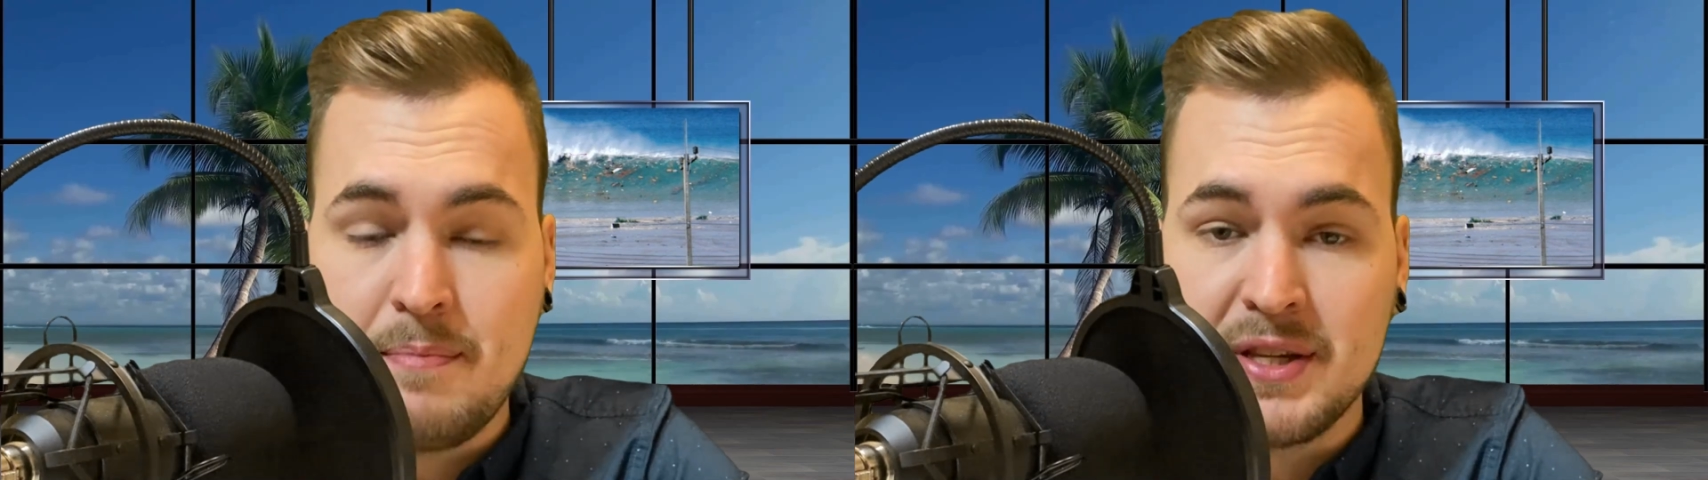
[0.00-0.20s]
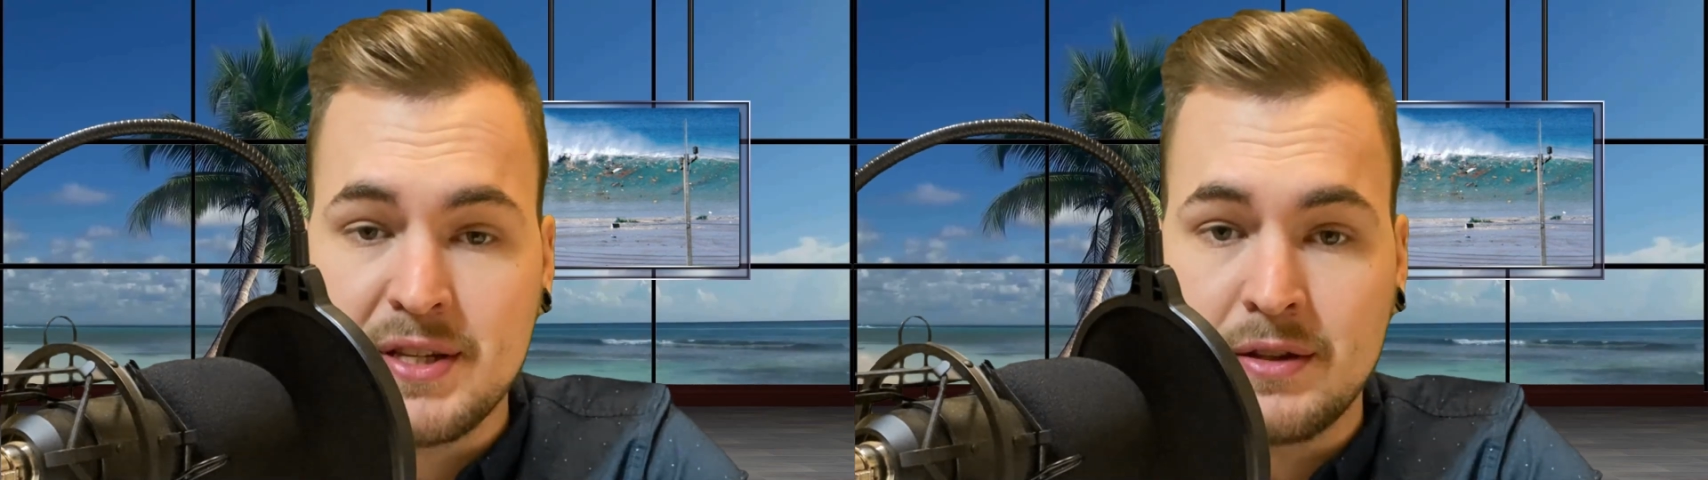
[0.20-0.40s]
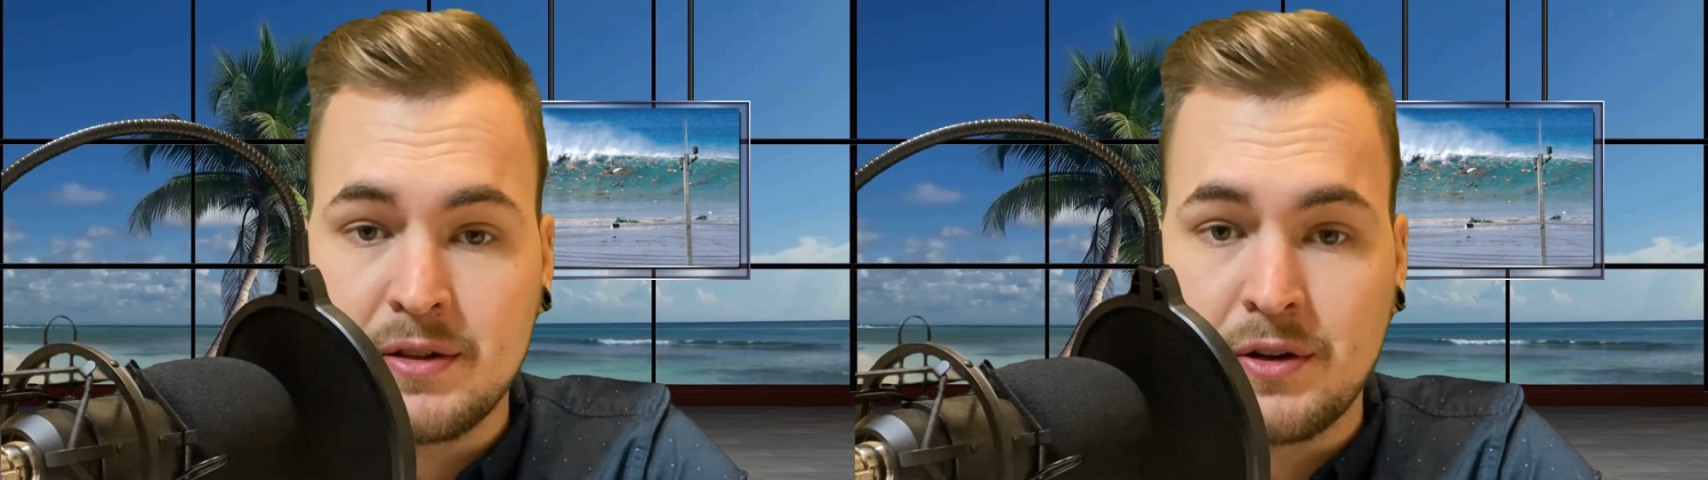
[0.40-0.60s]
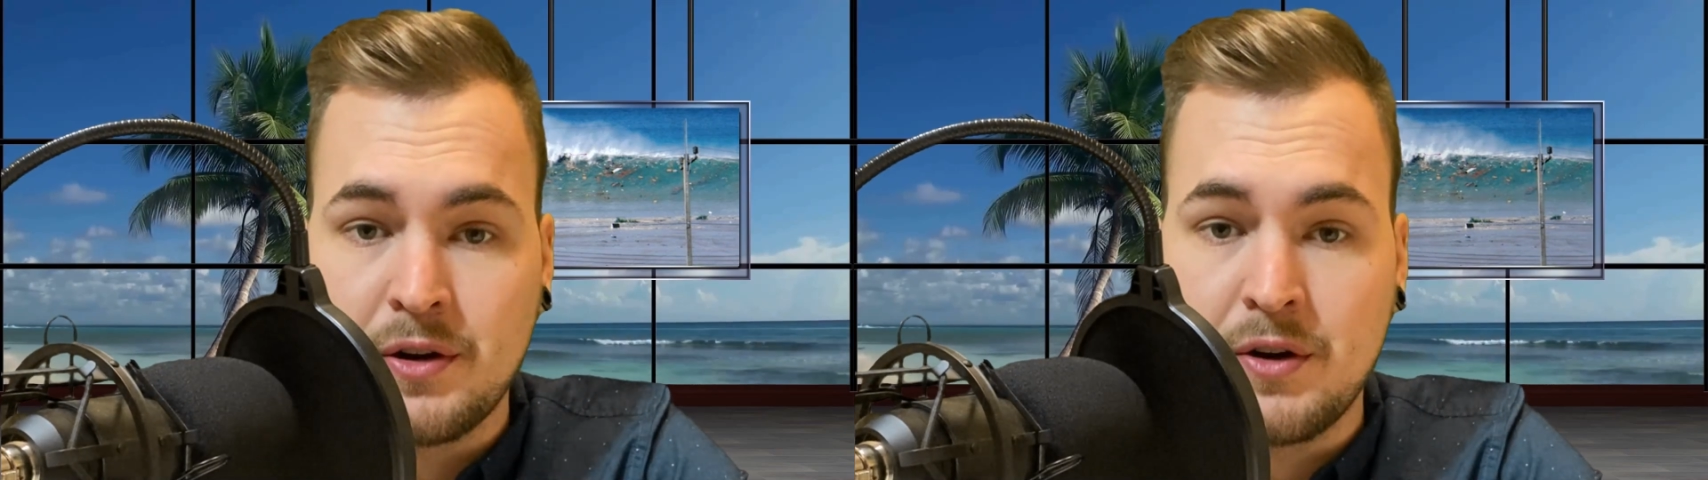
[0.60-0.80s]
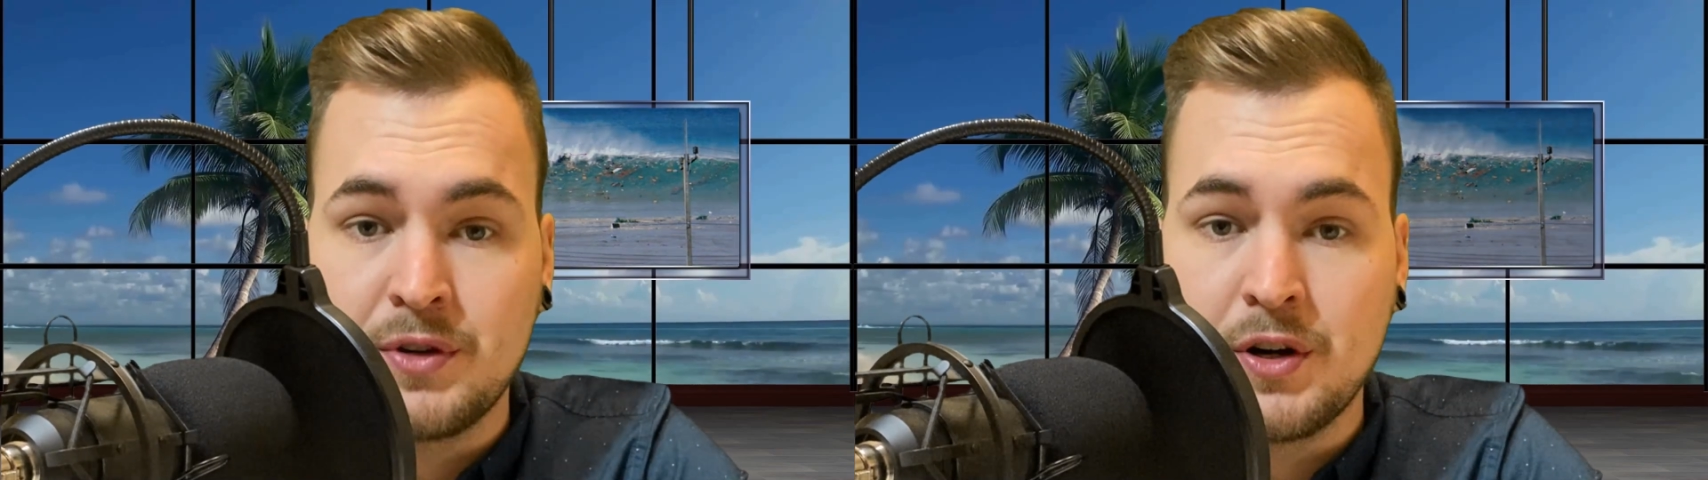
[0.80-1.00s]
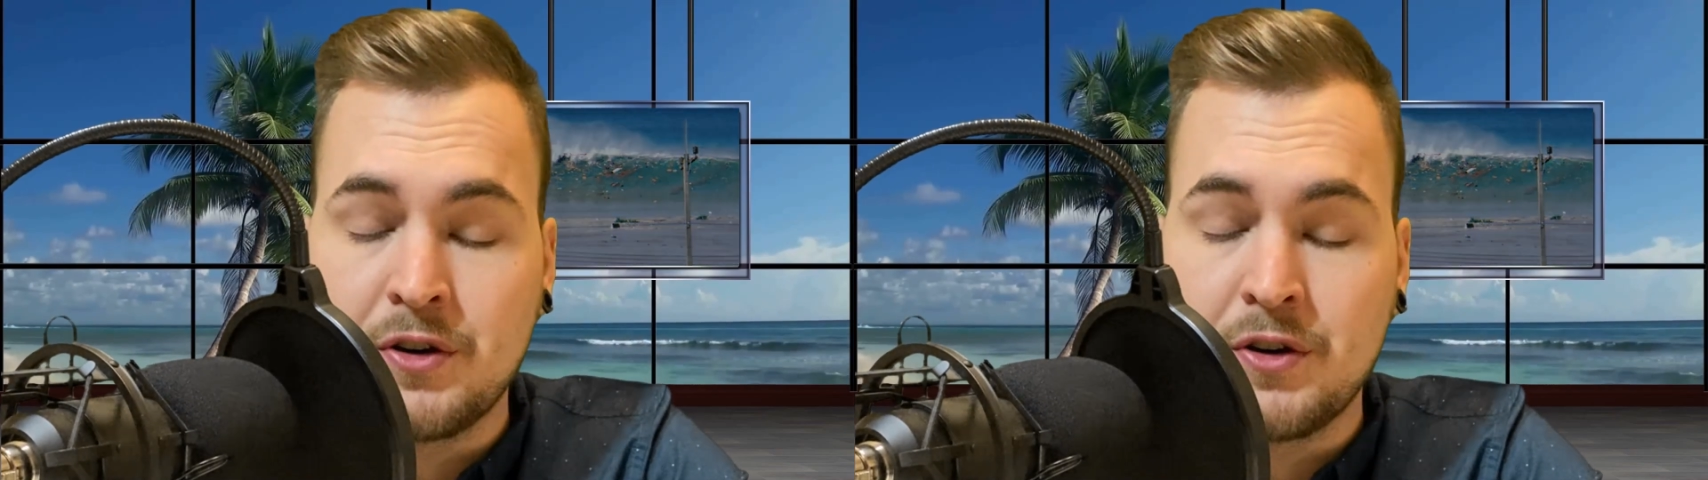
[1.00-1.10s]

epicenter of the